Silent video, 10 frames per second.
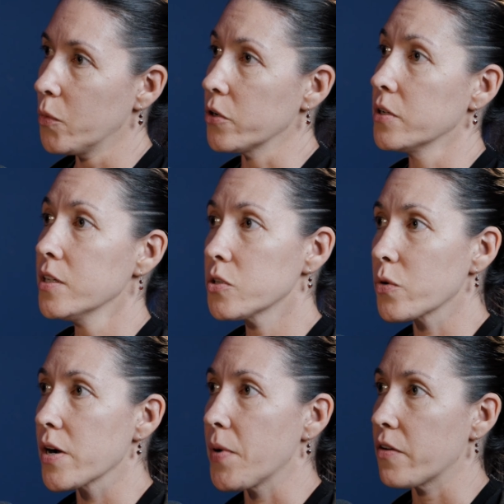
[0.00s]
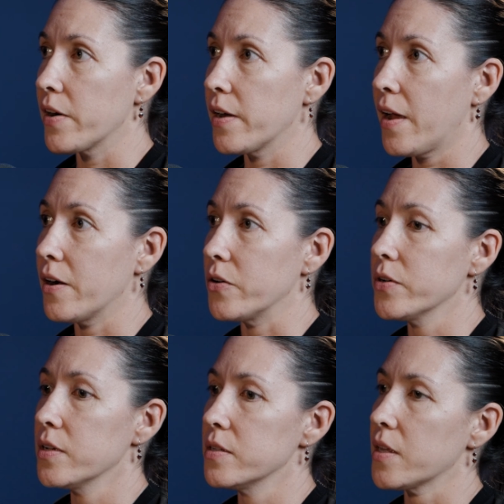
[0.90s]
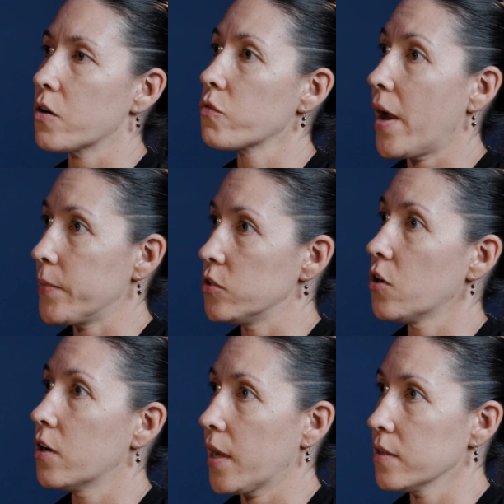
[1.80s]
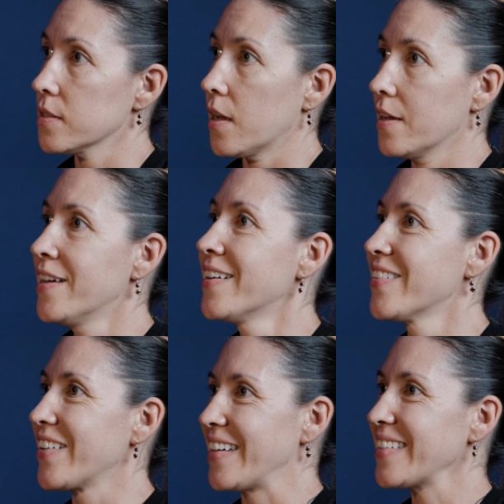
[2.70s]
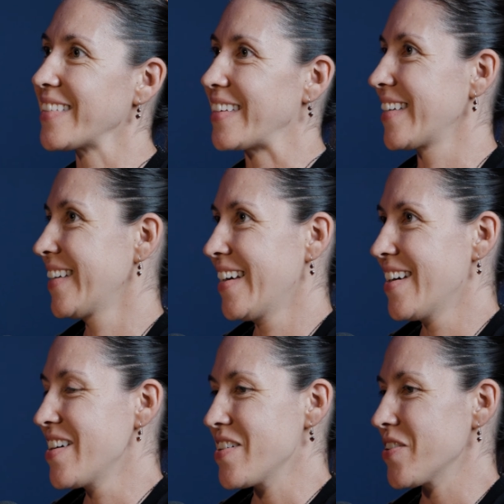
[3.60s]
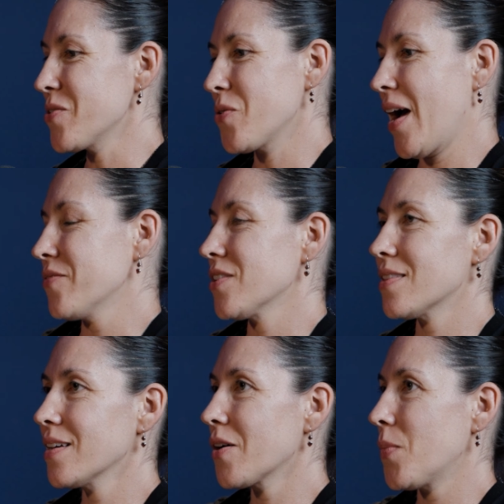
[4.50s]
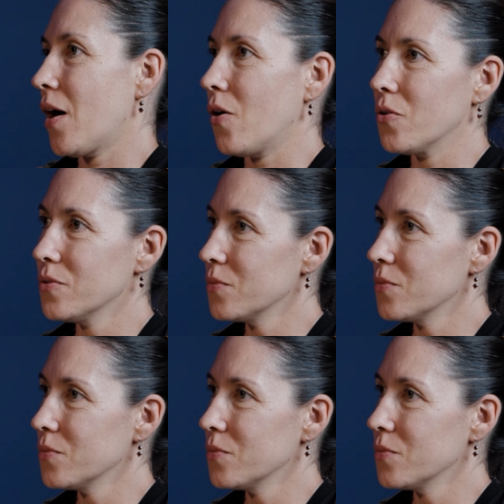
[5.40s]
What you need to worry about right now is that rabid dog outside, right? Like, you don't have to think about